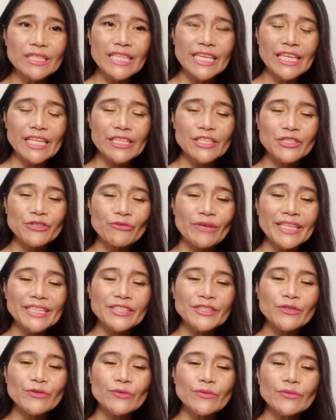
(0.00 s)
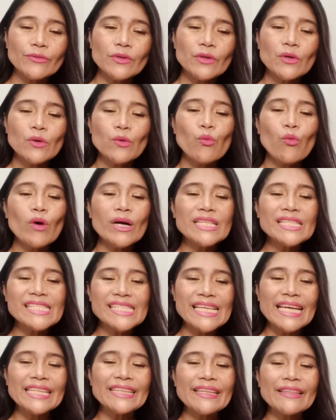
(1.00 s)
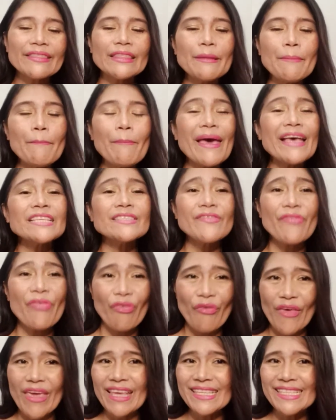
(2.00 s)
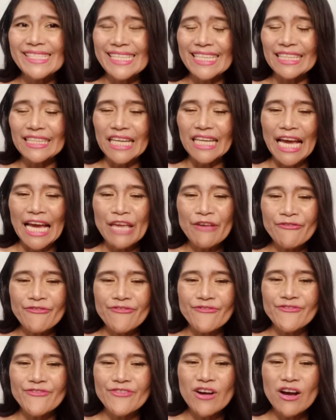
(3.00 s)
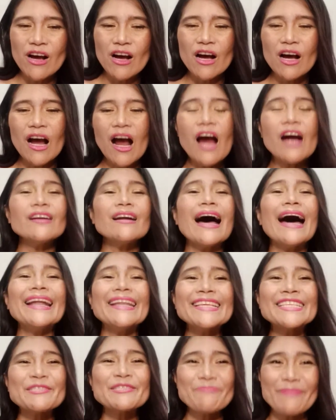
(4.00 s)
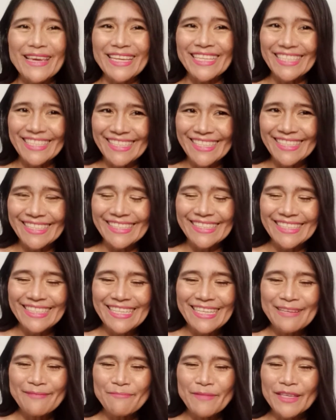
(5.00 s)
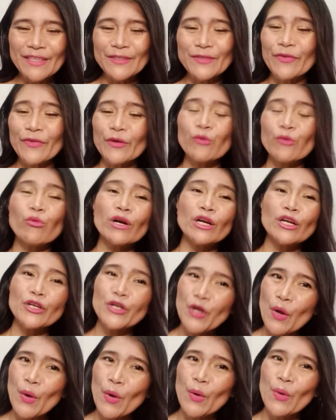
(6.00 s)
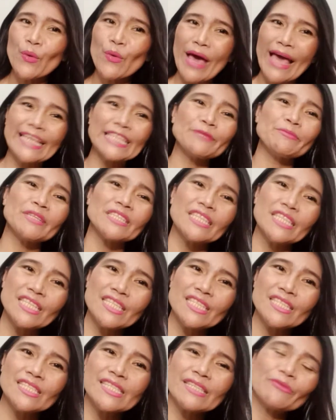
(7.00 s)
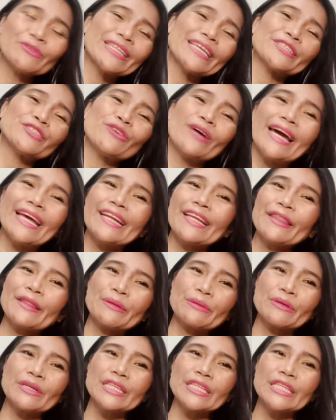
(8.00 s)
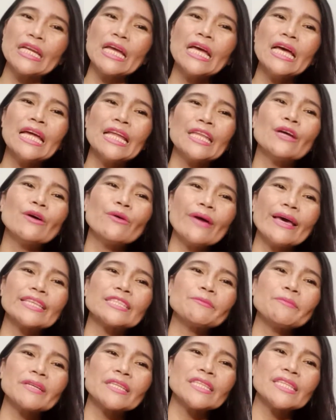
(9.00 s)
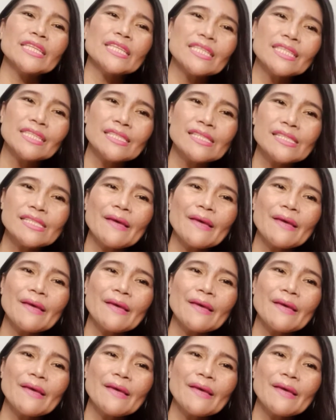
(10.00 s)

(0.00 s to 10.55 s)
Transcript: English writer, once said that the best things in life are unexpected because there were no expectations. I would like to highlight the word no expectations.